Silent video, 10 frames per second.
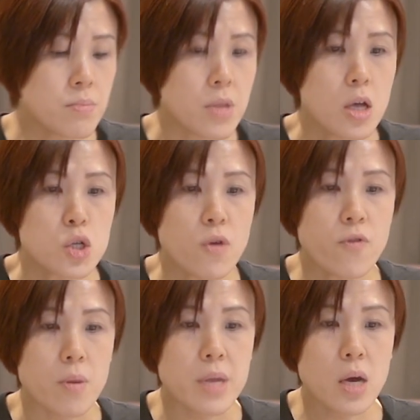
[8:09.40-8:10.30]
So
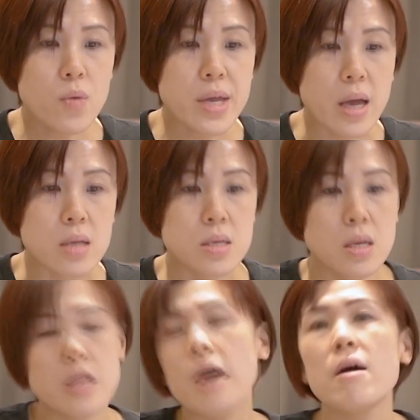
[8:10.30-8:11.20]
from here we can
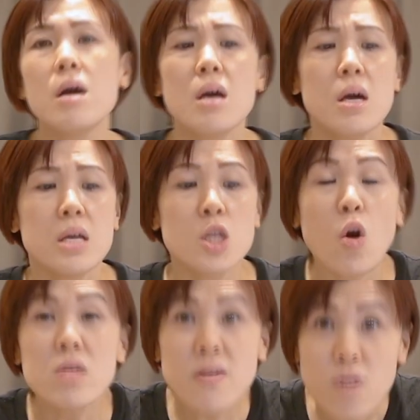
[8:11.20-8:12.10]
see that in
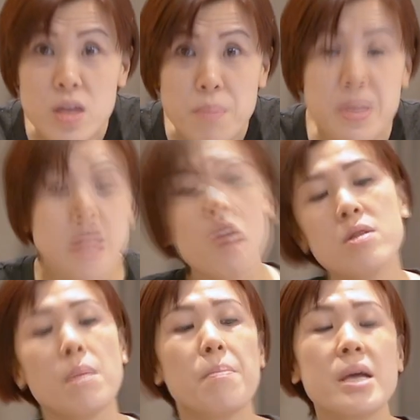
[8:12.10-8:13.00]
order for the beetle
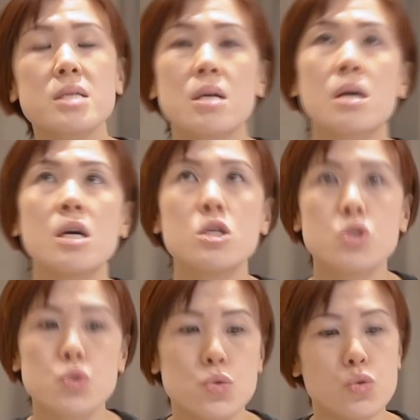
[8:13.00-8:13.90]
on the big circle
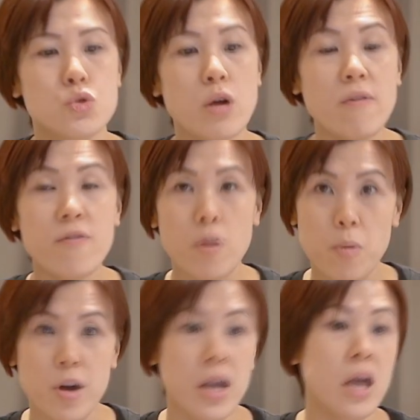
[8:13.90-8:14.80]
to travel from
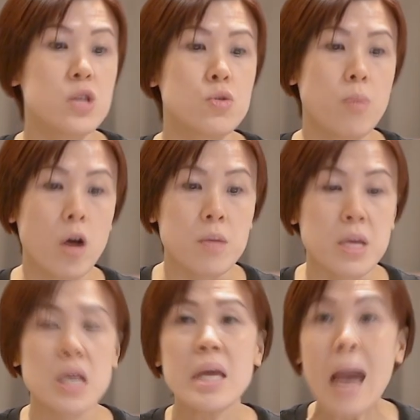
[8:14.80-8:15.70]
point A to point
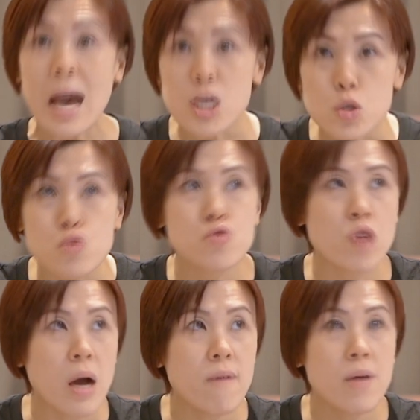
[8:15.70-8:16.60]
B, it has to
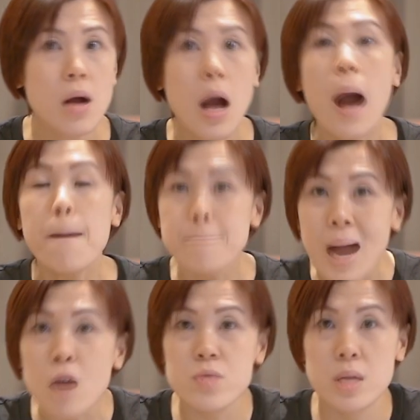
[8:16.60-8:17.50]
travel
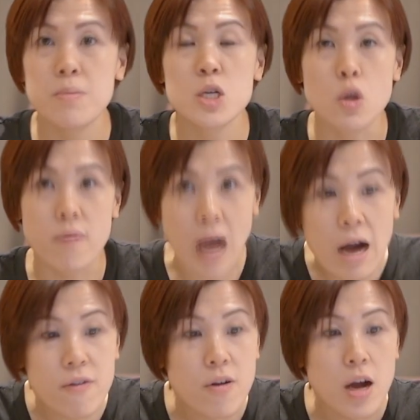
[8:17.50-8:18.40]
multiples of
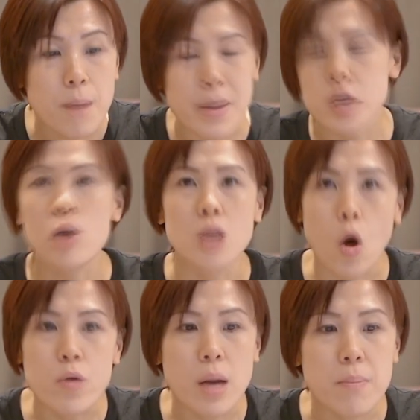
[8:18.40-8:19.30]
half, but not the
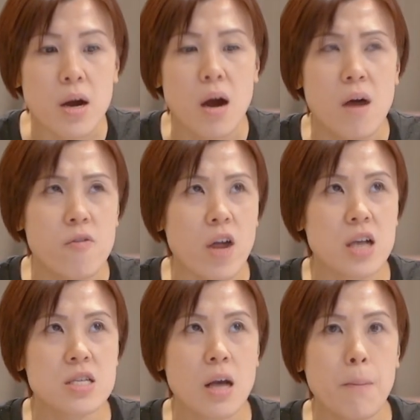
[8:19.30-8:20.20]
whole number. For
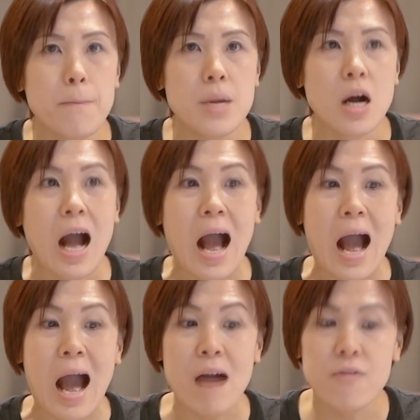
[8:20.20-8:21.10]
example,
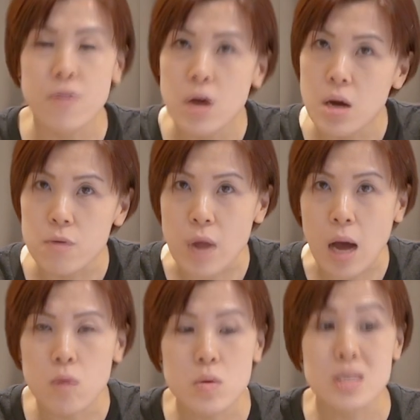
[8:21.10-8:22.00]
half
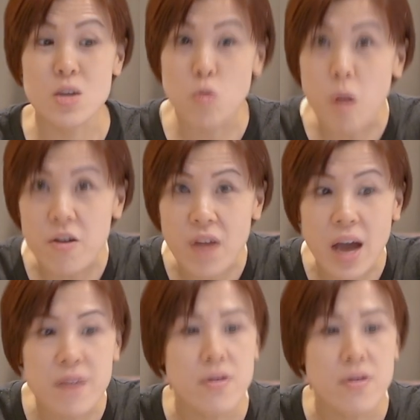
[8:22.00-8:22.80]
round, 0.5,